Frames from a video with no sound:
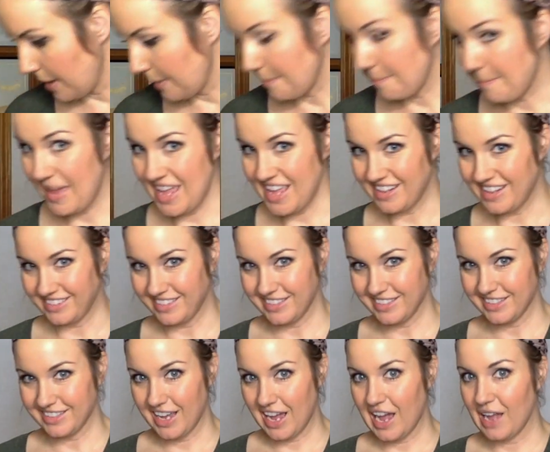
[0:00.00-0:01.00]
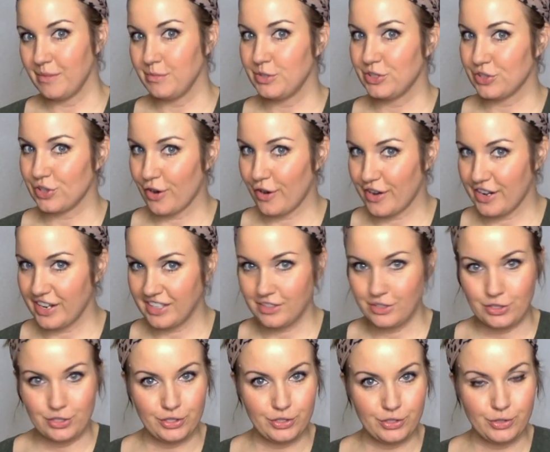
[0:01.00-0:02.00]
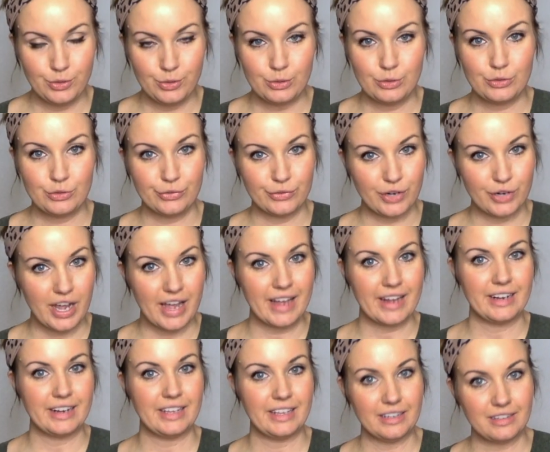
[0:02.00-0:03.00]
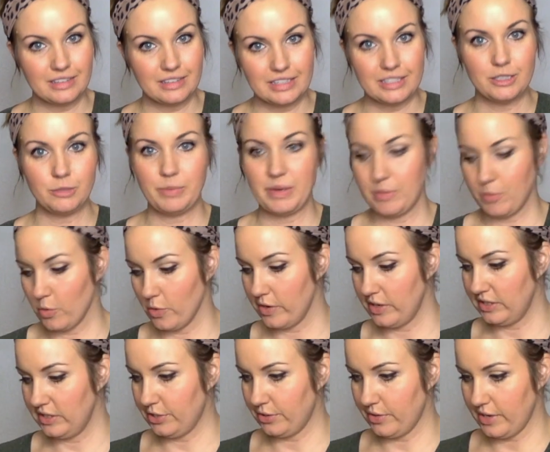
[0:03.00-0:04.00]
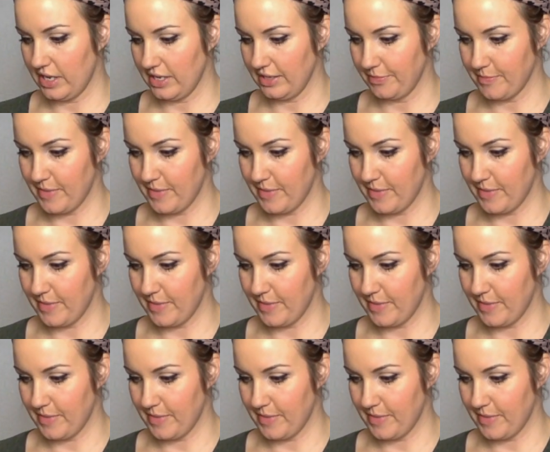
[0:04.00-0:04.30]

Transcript: Men's. I'm starting to try to get a little bit more into it.